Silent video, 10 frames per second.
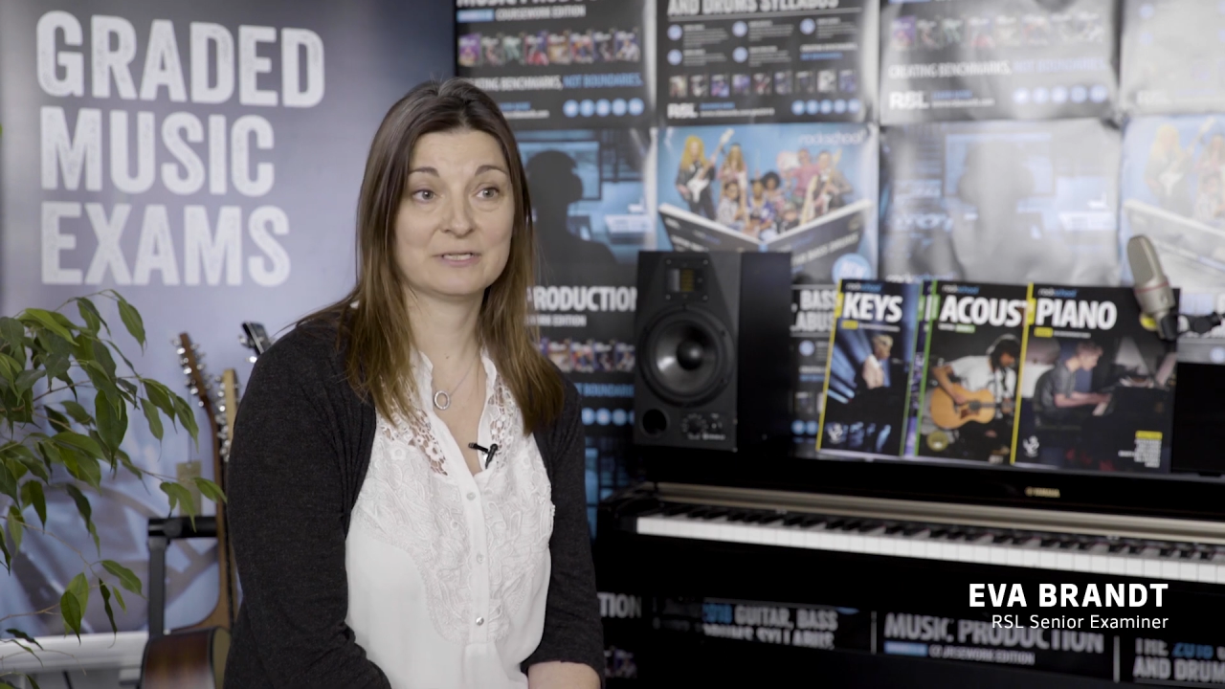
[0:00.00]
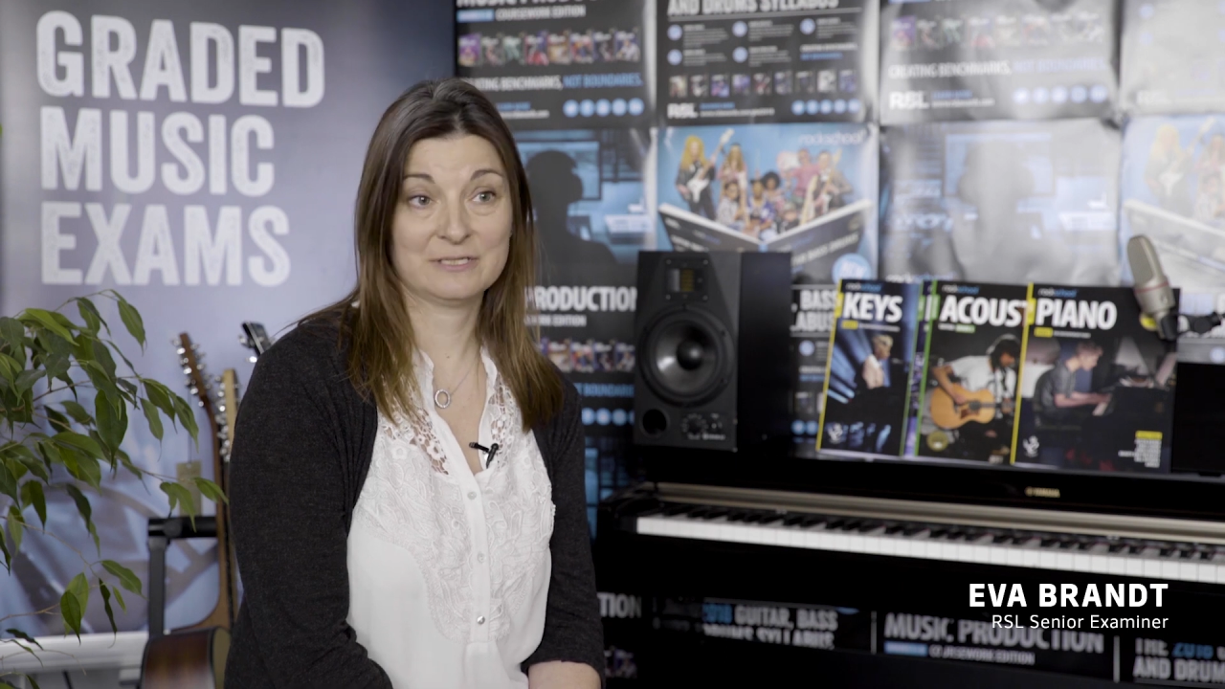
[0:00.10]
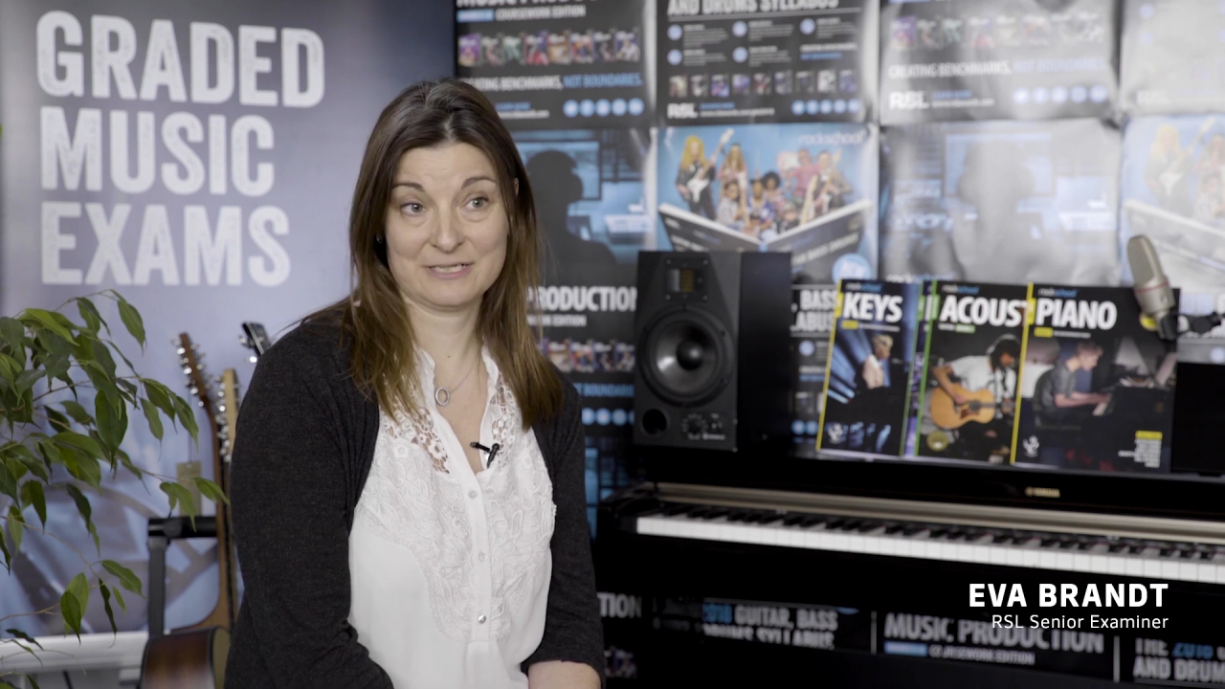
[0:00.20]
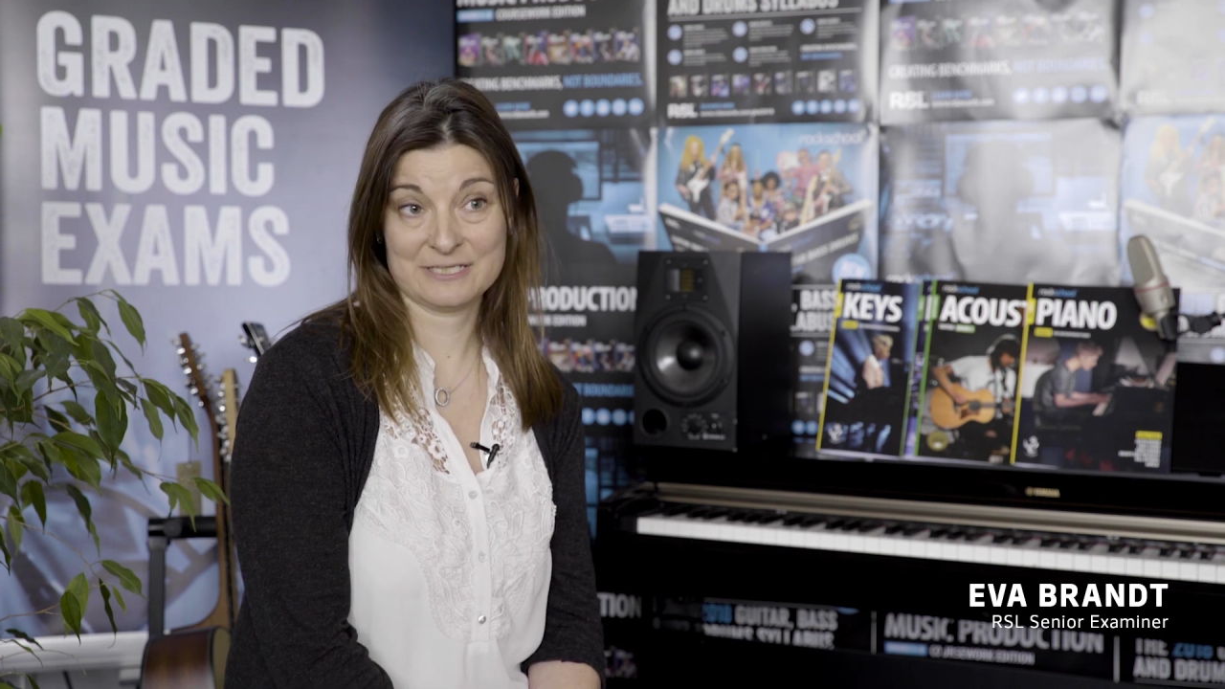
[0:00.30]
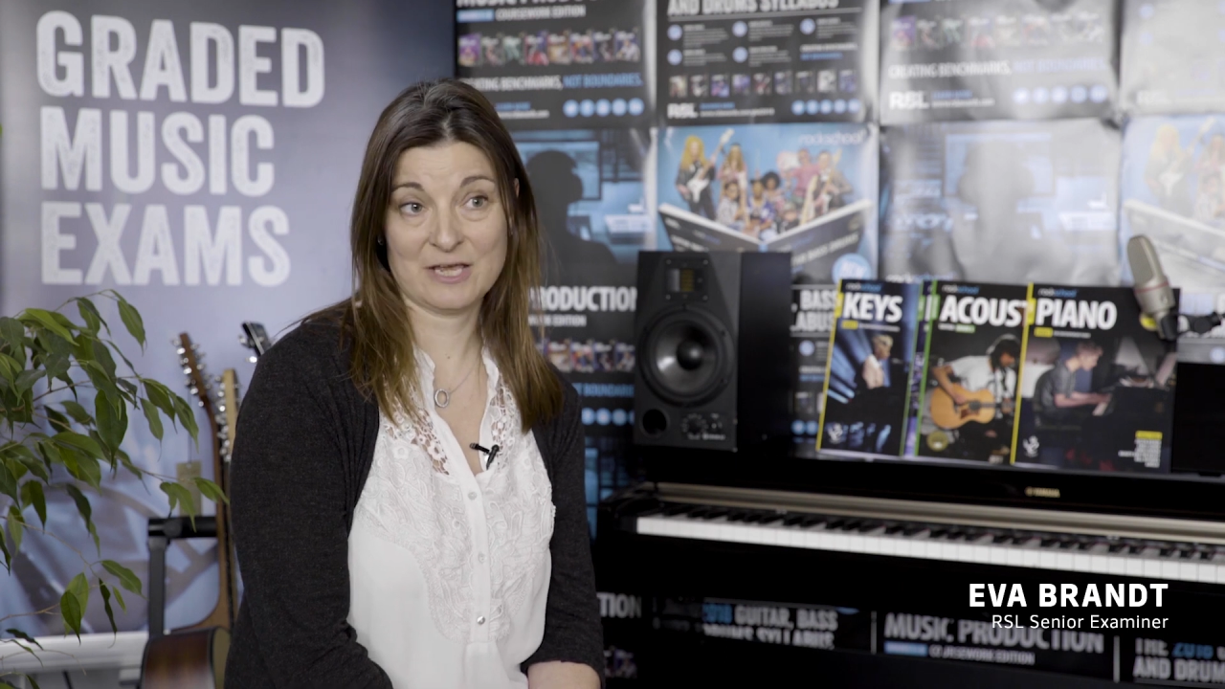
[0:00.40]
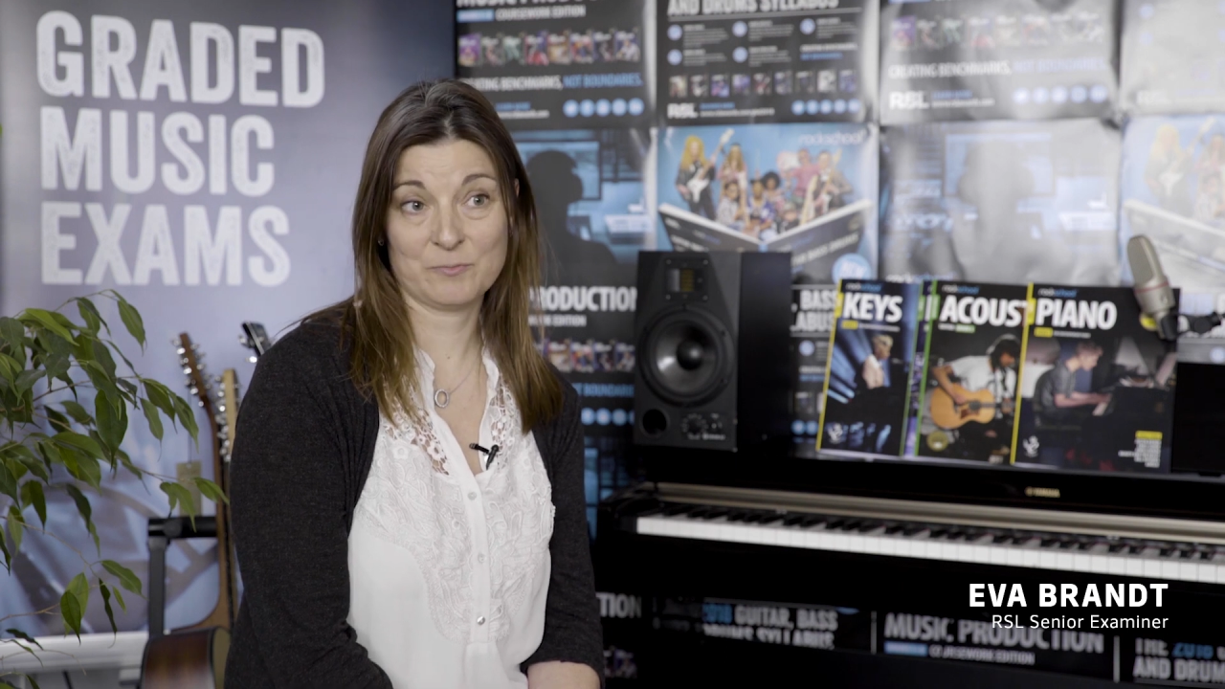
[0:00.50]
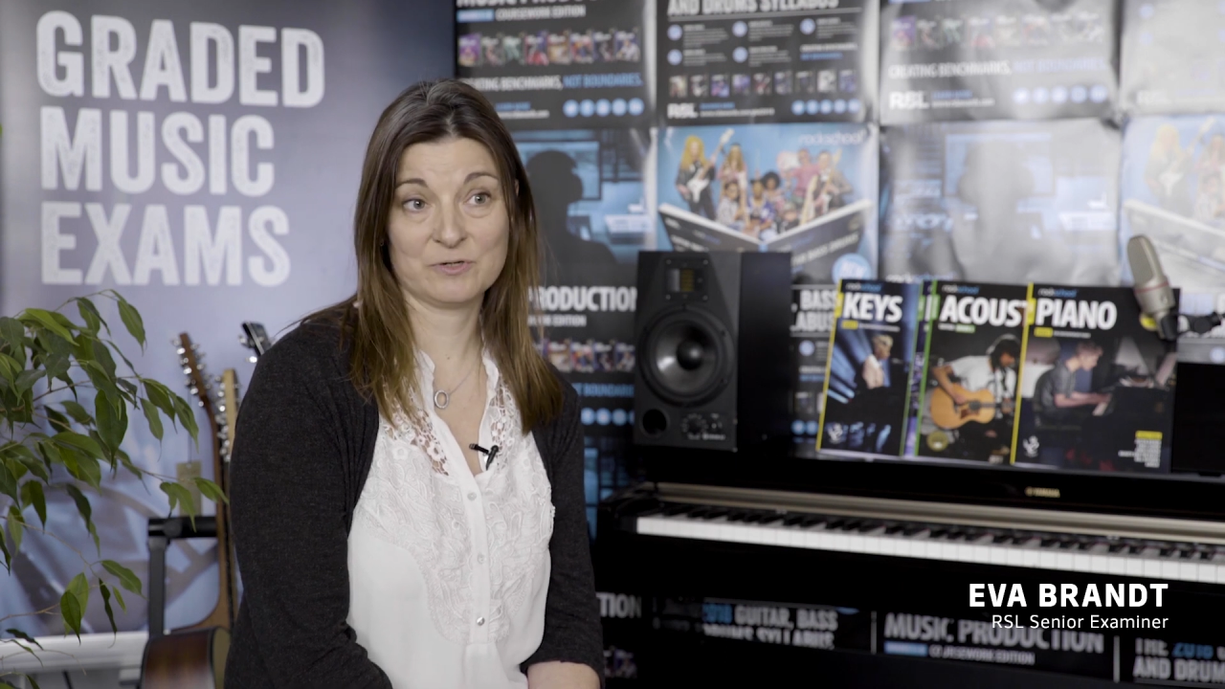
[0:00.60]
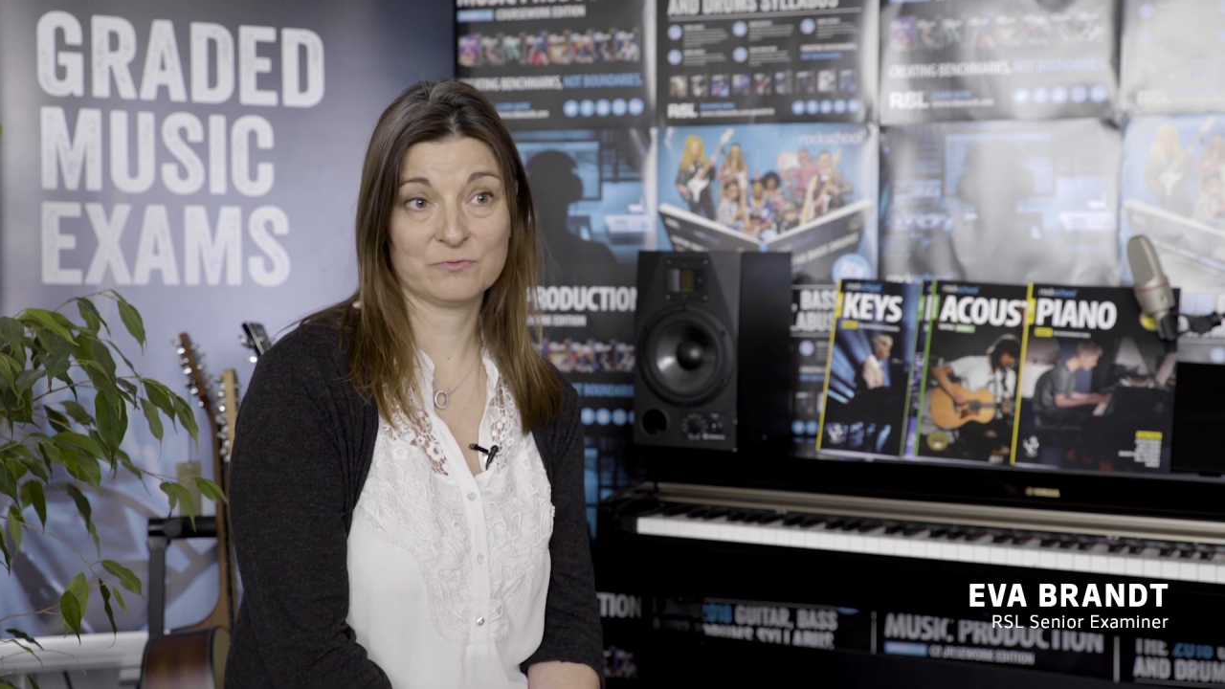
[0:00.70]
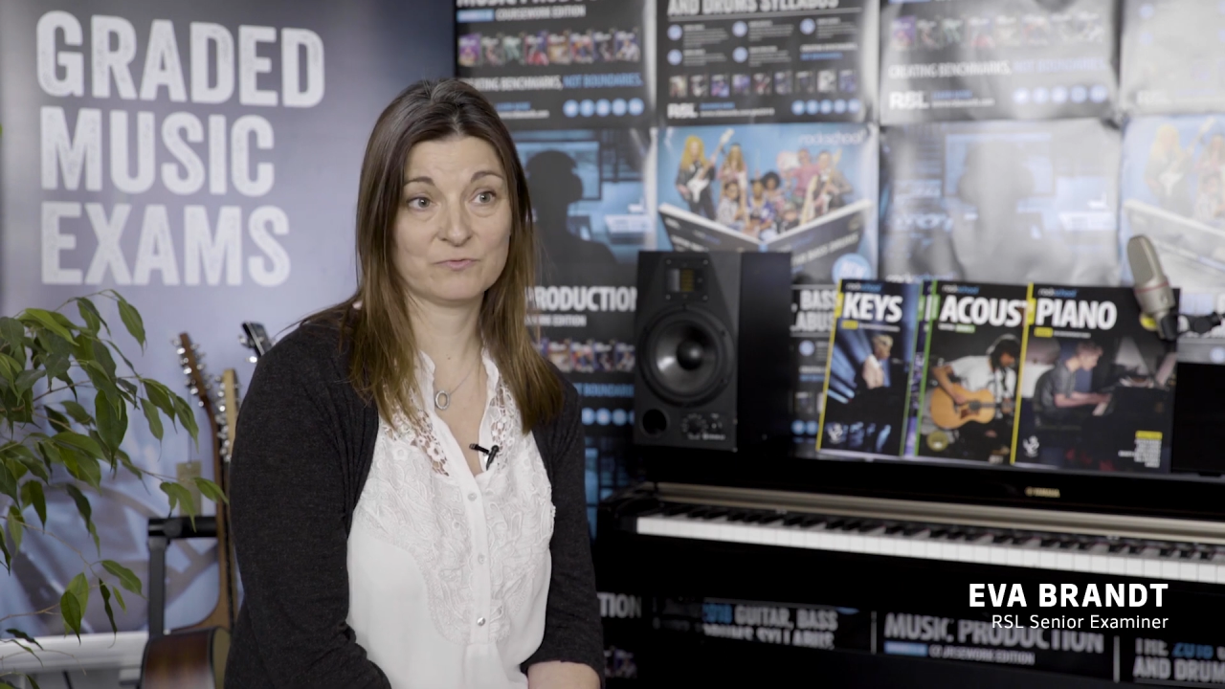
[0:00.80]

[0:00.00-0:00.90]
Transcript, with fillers: an examiner